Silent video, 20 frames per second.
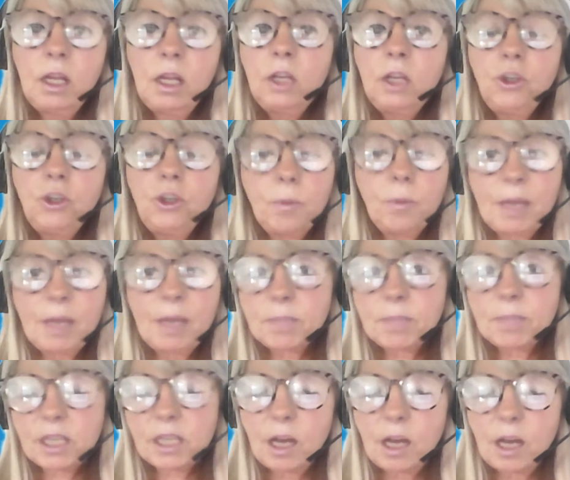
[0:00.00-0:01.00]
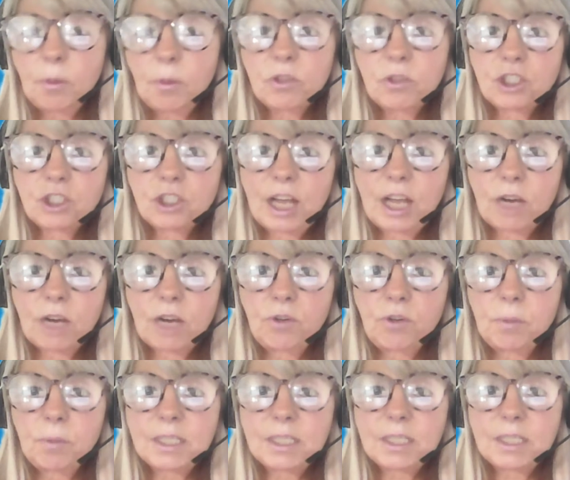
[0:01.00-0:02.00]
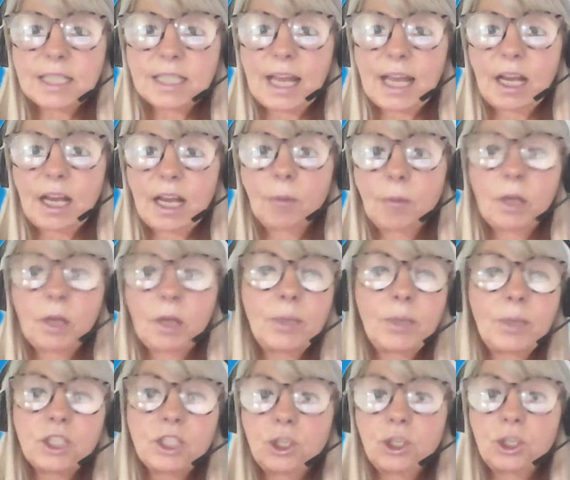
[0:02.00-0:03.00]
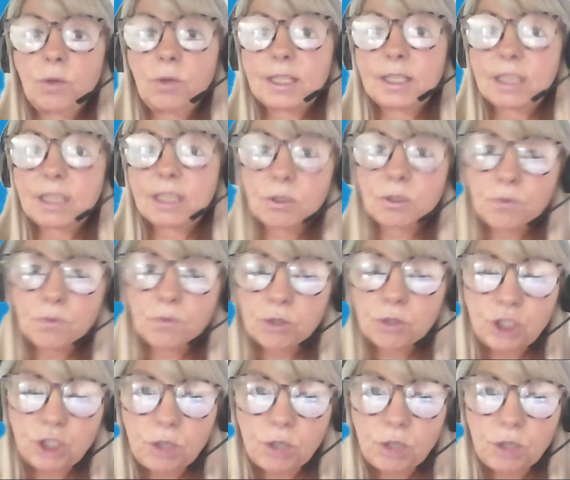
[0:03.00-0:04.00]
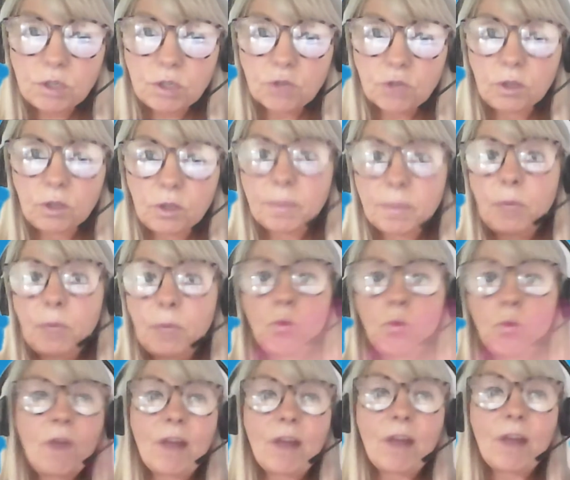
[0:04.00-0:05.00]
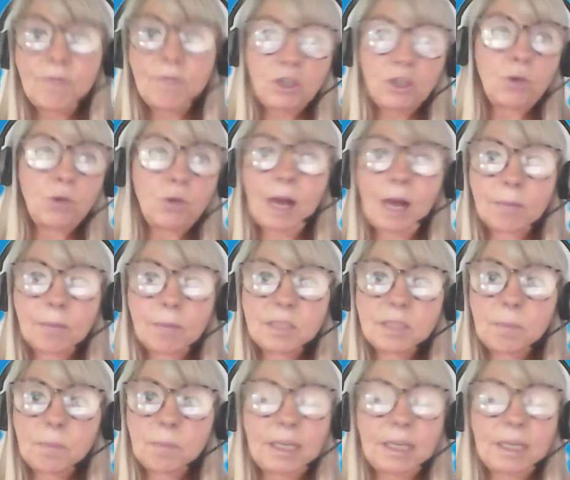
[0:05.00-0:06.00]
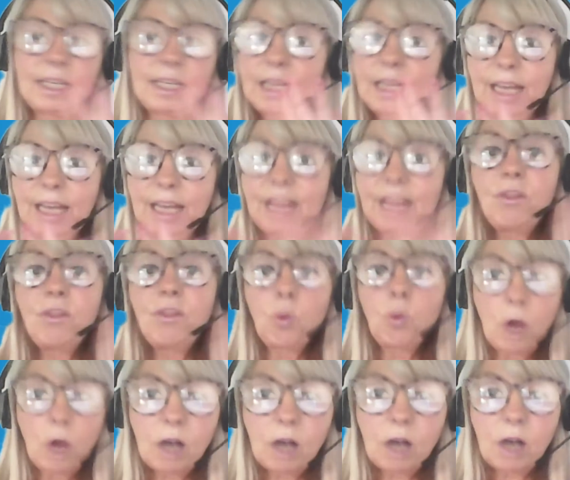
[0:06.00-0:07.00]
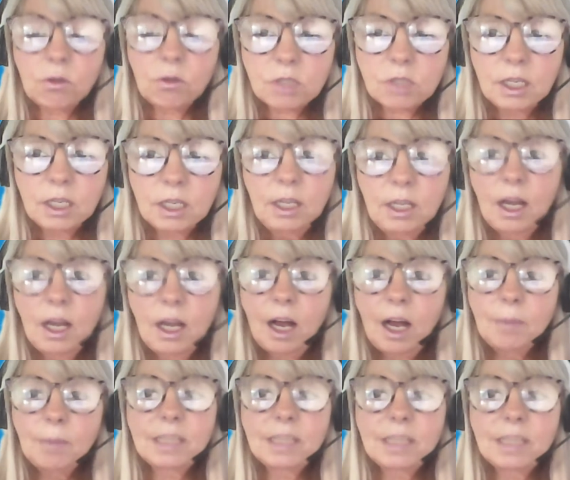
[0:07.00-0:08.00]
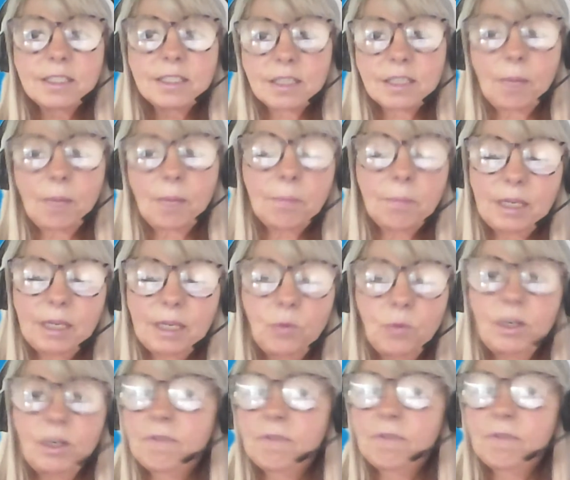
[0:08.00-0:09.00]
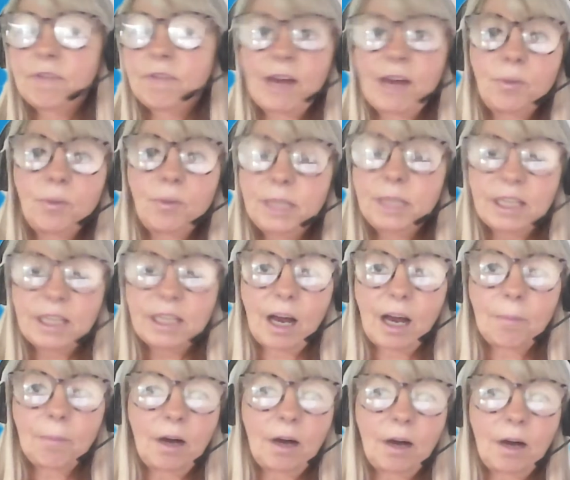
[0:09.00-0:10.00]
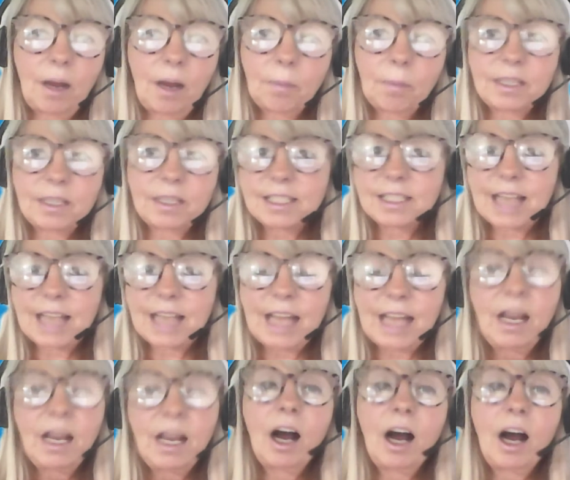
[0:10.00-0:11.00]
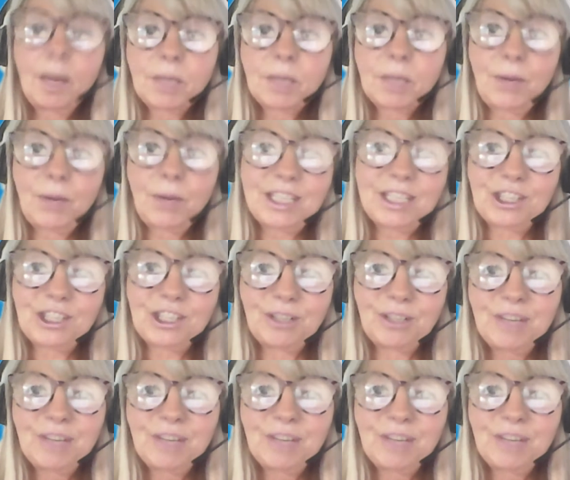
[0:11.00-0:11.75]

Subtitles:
You'll be able to come on the chat group and say, I'm going to a Salesforce user group in wherever you happen to be in the world. And somebody will invariably come up and say, I'm going to.